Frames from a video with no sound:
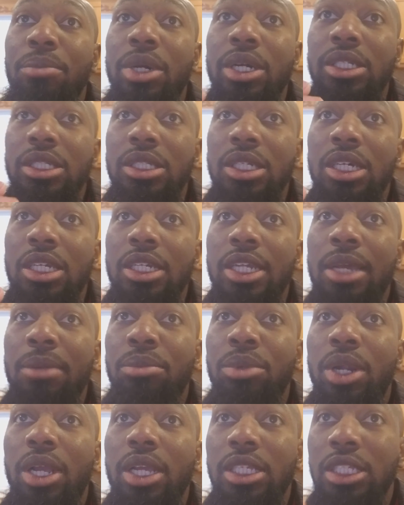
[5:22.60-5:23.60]
budging on
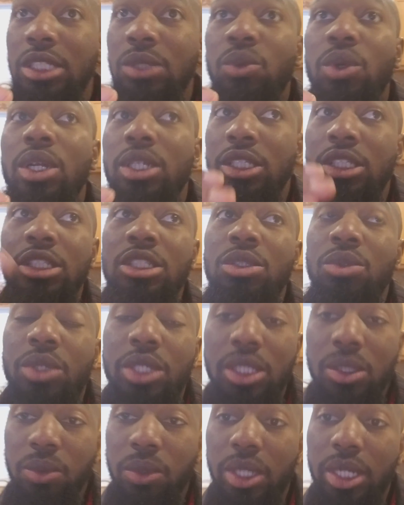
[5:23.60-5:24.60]
that price. He wants his
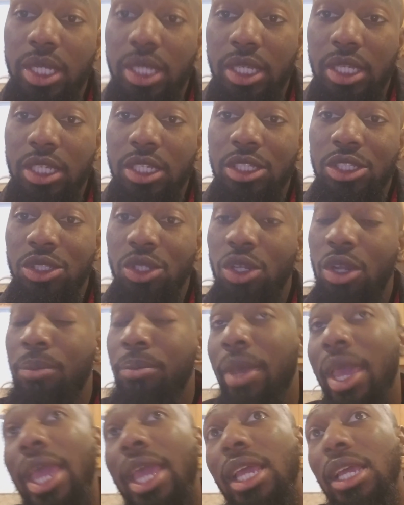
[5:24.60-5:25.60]
320. So the
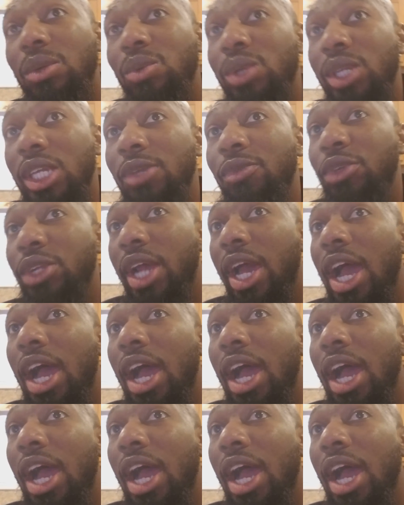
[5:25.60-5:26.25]
bank will give you the